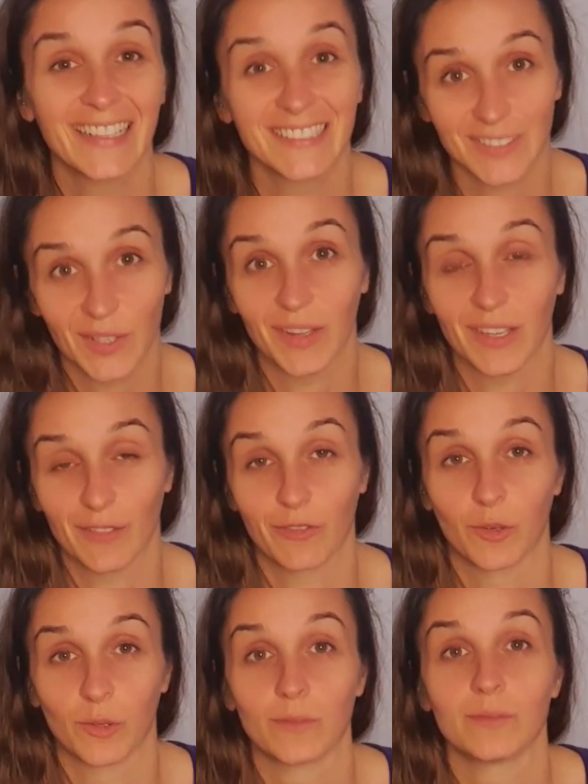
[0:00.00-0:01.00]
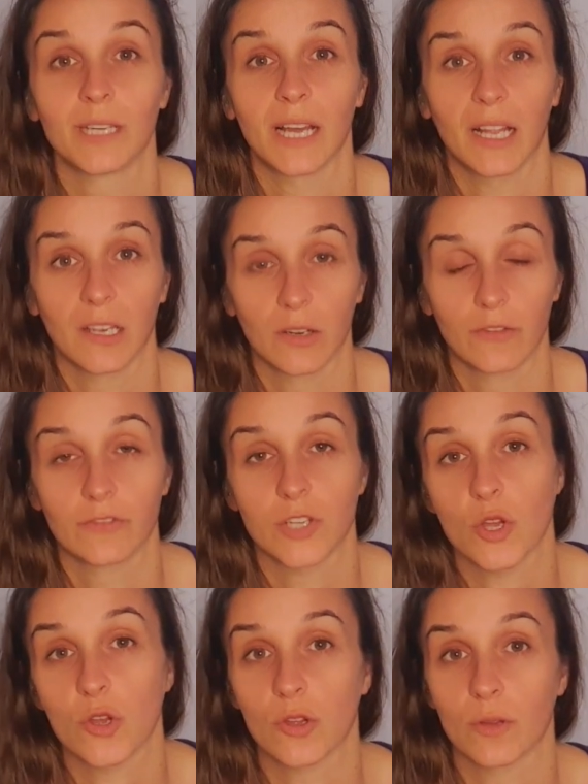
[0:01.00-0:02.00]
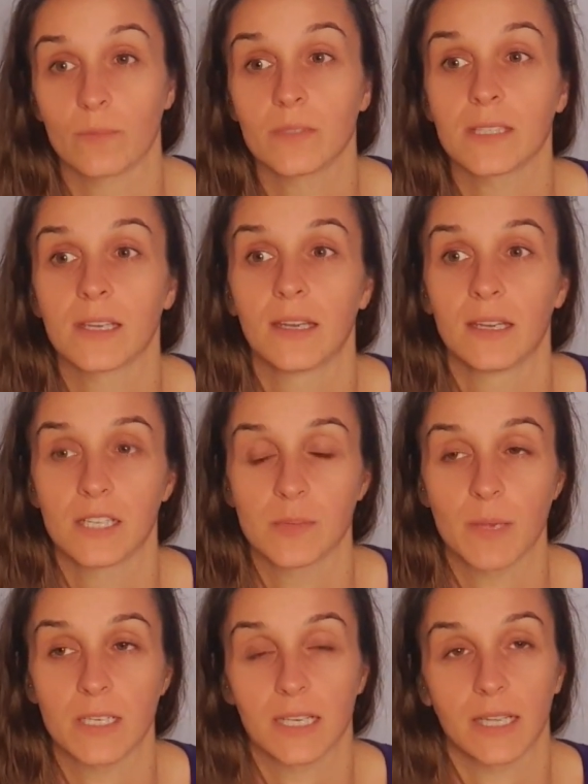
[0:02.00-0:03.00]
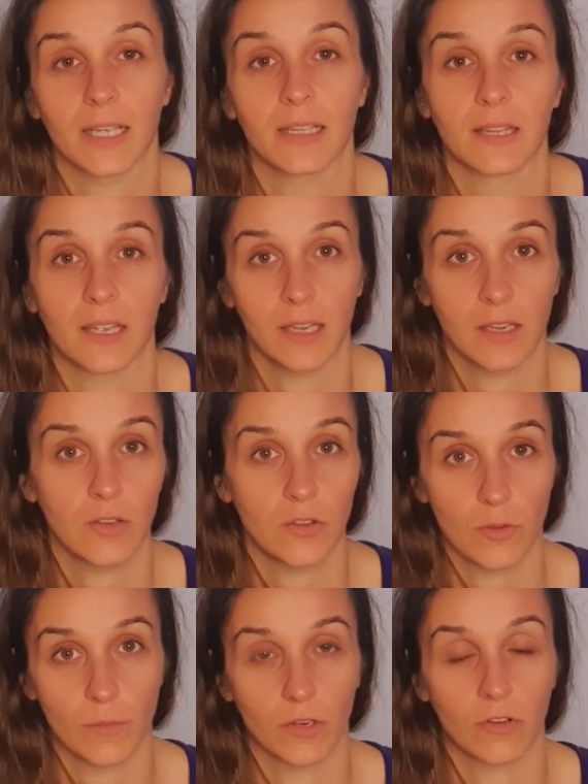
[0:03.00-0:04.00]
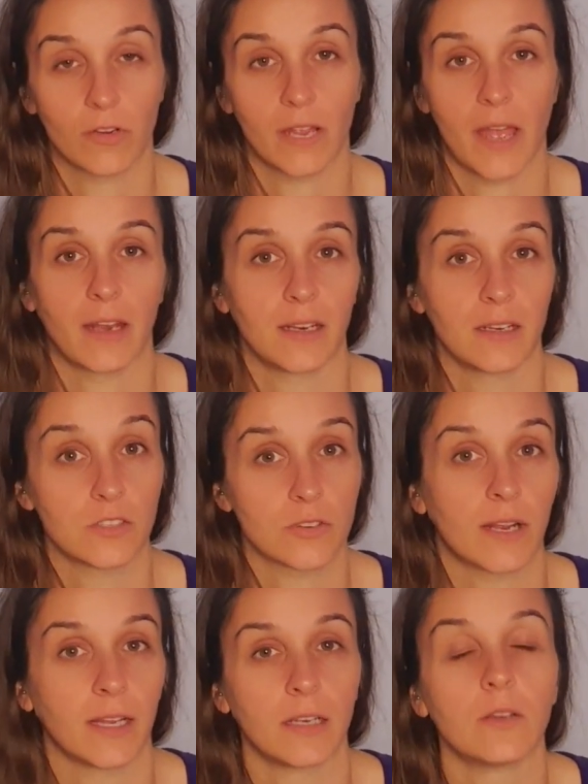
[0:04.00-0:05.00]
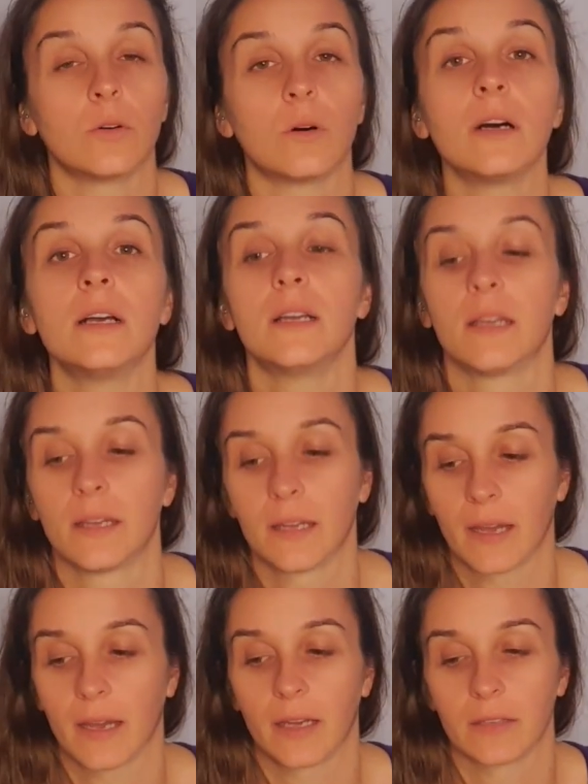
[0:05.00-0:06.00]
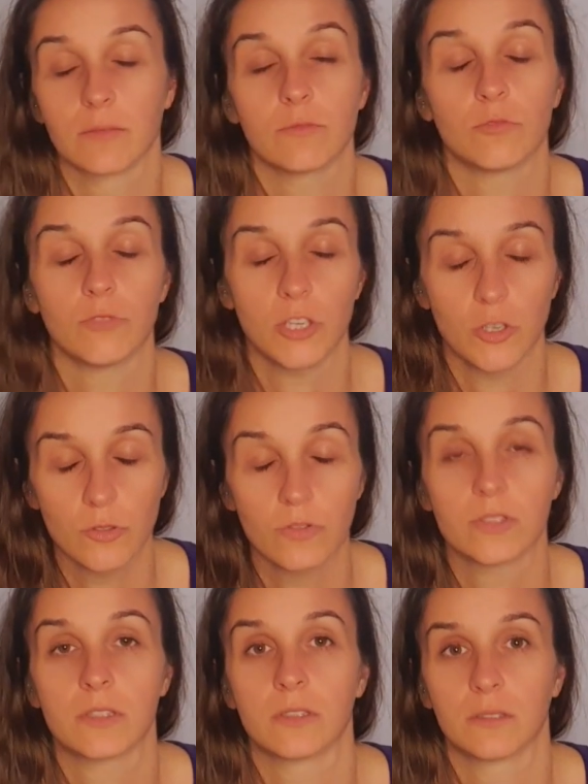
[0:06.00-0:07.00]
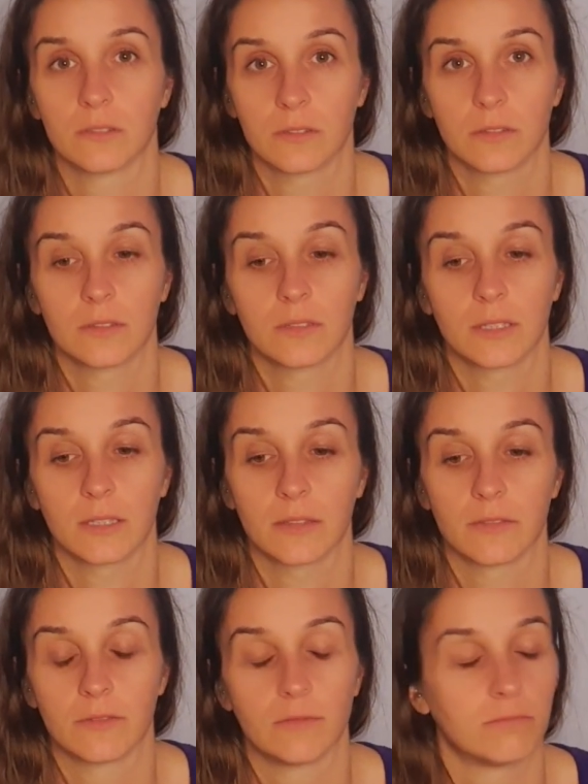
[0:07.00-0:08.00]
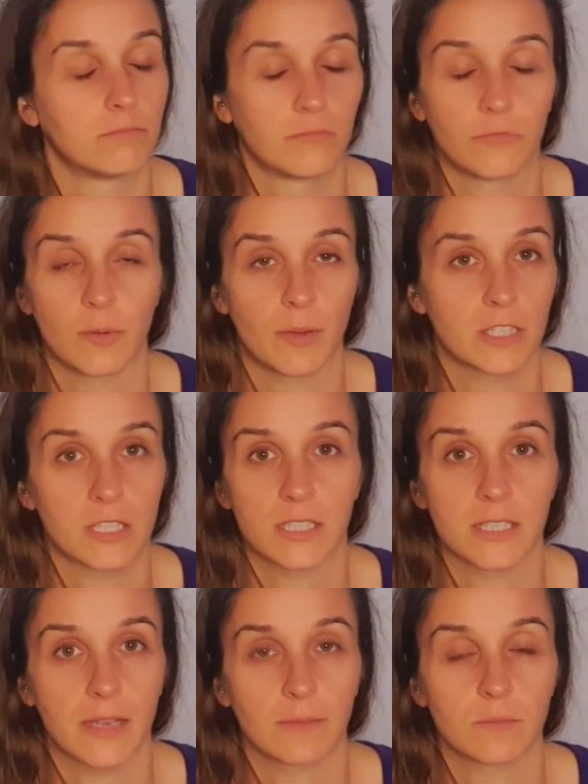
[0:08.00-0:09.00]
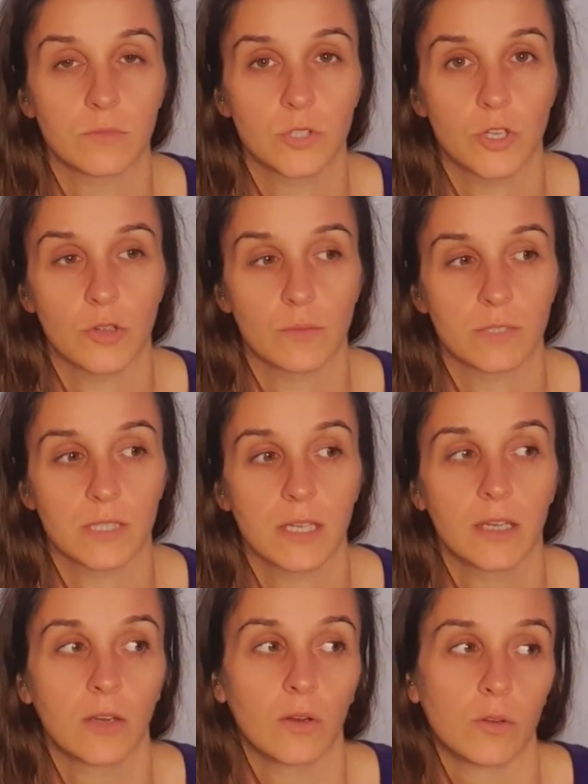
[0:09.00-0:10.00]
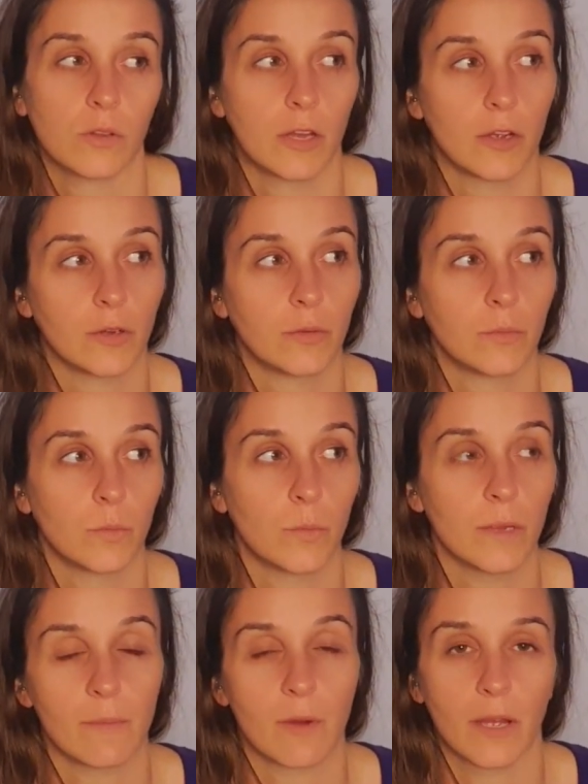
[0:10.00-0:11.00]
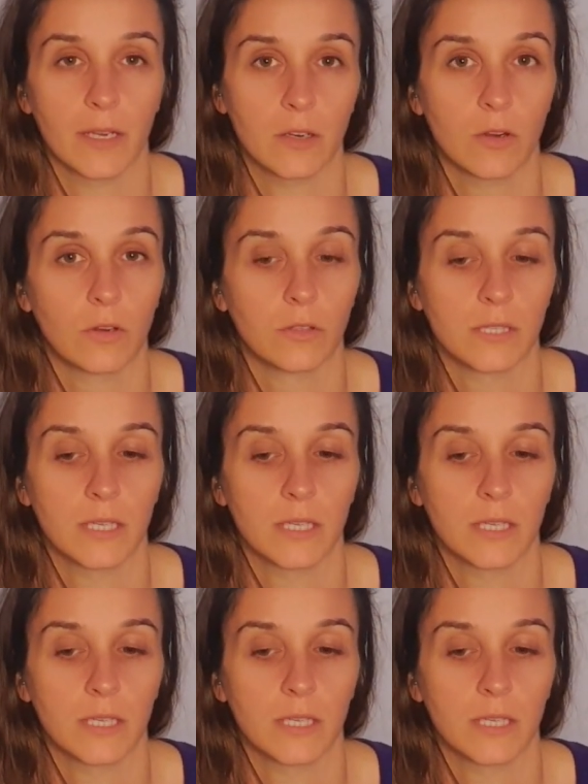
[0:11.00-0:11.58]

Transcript: So therefore, a lot of terms, especially in the human-created Australian law, use very much the same terms, although we might not,